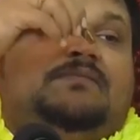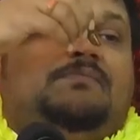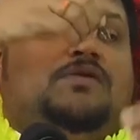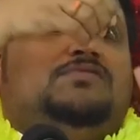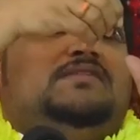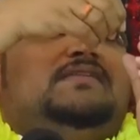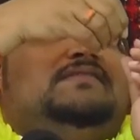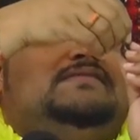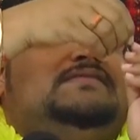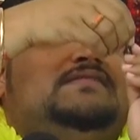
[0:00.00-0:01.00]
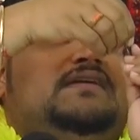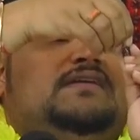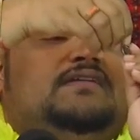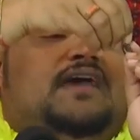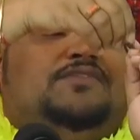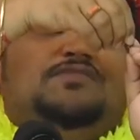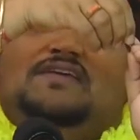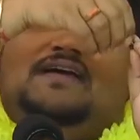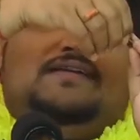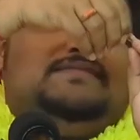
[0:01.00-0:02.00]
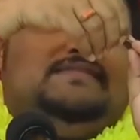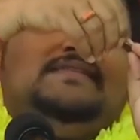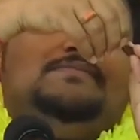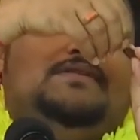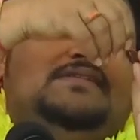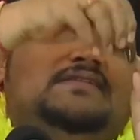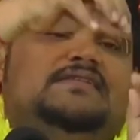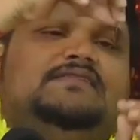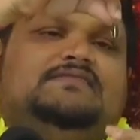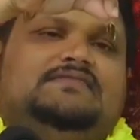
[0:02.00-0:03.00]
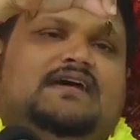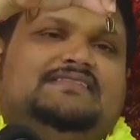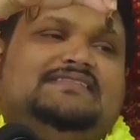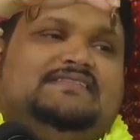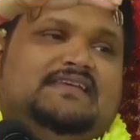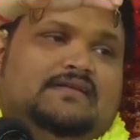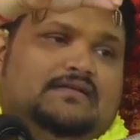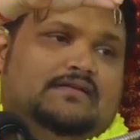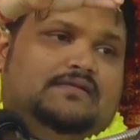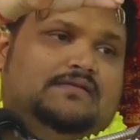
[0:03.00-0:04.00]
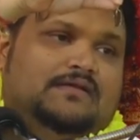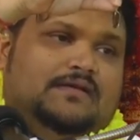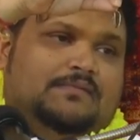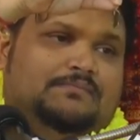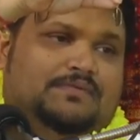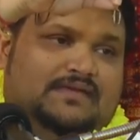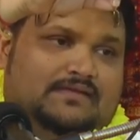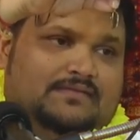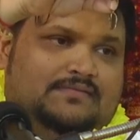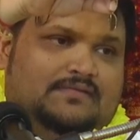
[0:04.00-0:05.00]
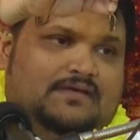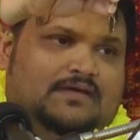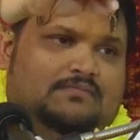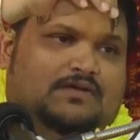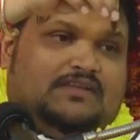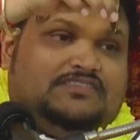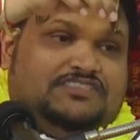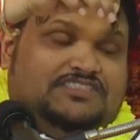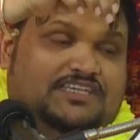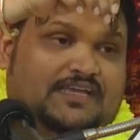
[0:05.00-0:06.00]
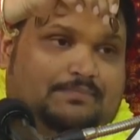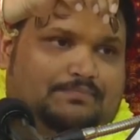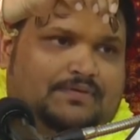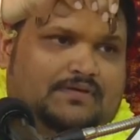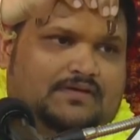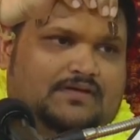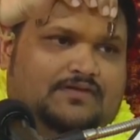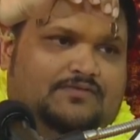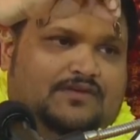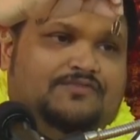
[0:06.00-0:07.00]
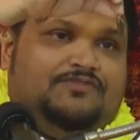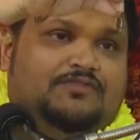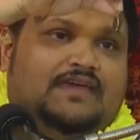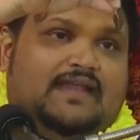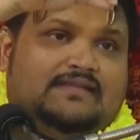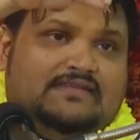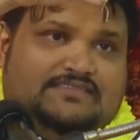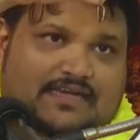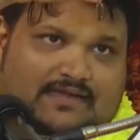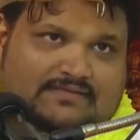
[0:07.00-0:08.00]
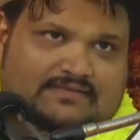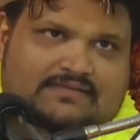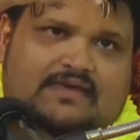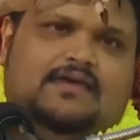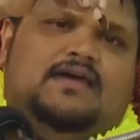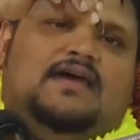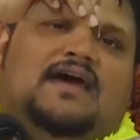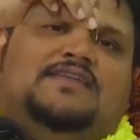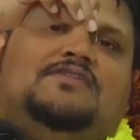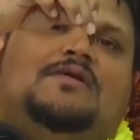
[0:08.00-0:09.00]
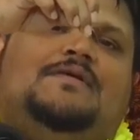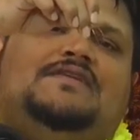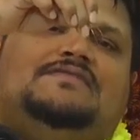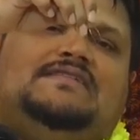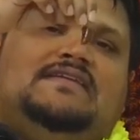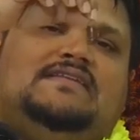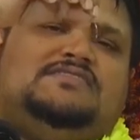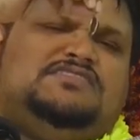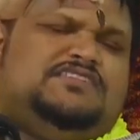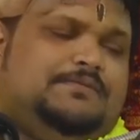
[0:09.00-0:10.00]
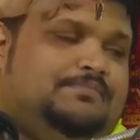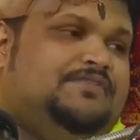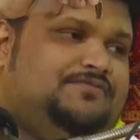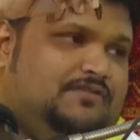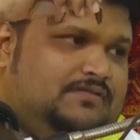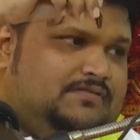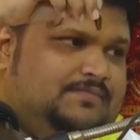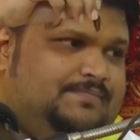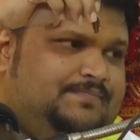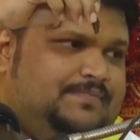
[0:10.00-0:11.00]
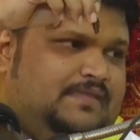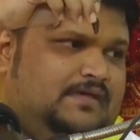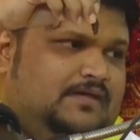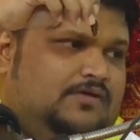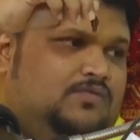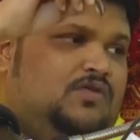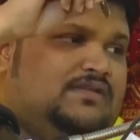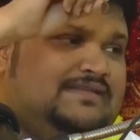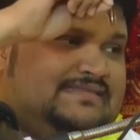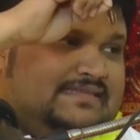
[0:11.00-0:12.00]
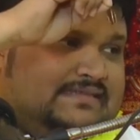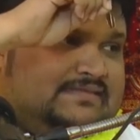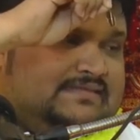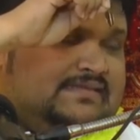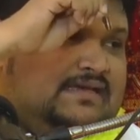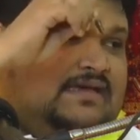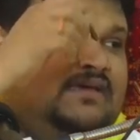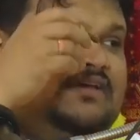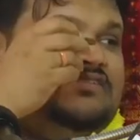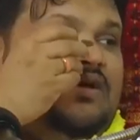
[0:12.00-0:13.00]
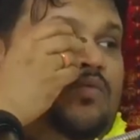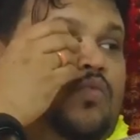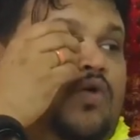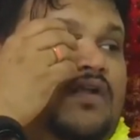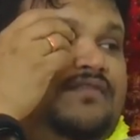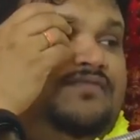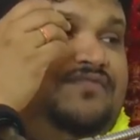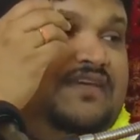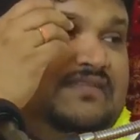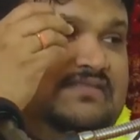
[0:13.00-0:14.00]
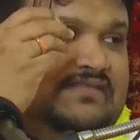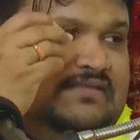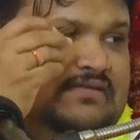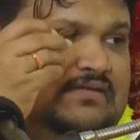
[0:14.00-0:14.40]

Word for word: to bow to this. I know you can't see it, but it is a single bead. But it's sheep. if you get the chance and you come and you see it, it's sheep different. What this is, is a one face